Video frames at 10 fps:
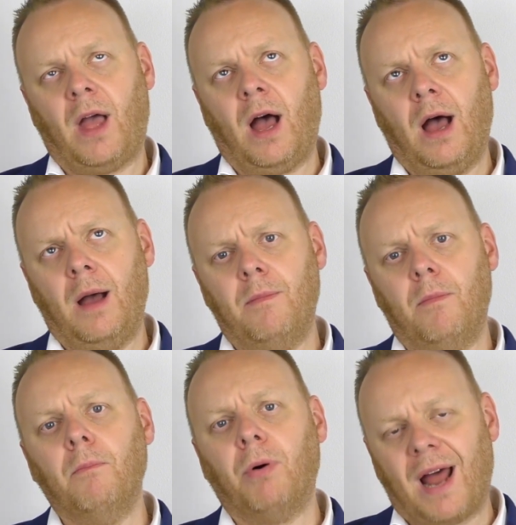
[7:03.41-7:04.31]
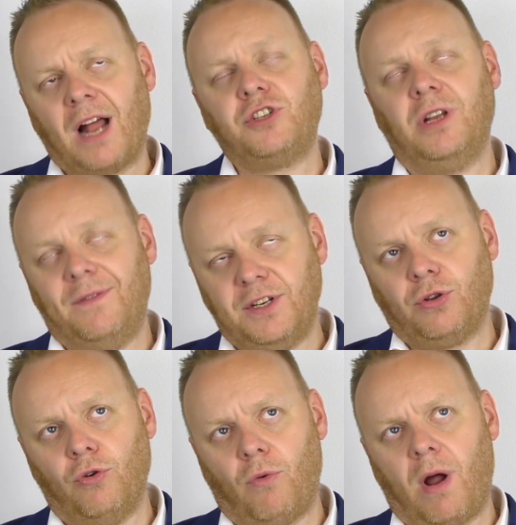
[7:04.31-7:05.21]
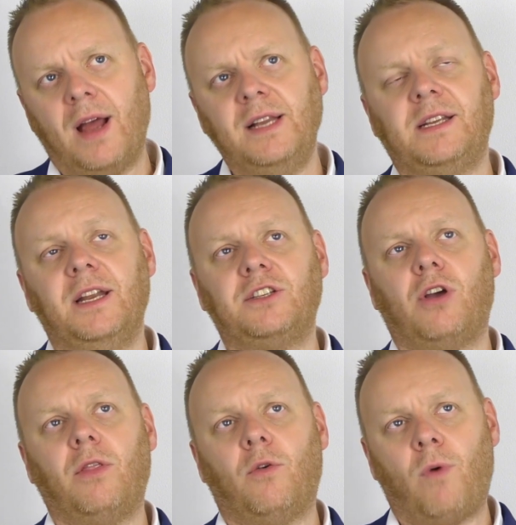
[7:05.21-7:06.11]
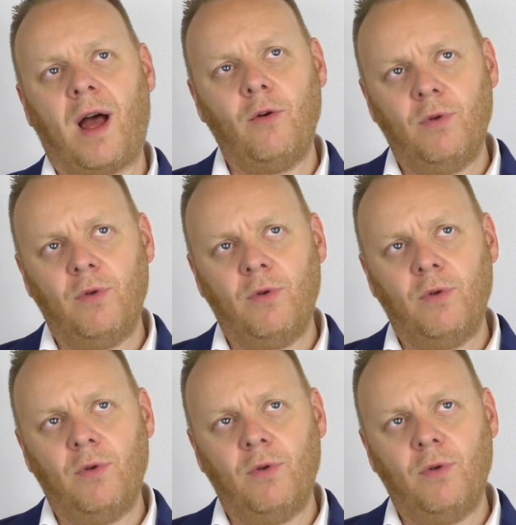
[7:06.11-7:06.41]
Um, but actually, if it's right and it's got the right